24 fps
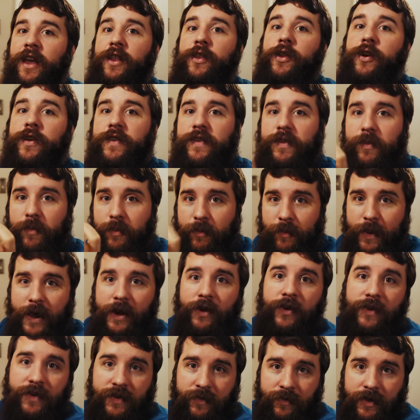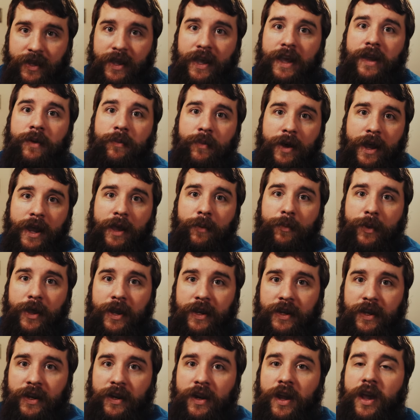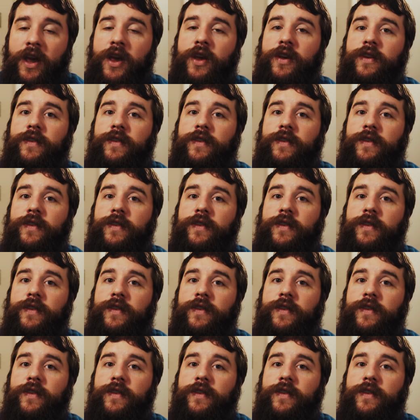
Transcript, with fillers: It looks better to me, in my opinion.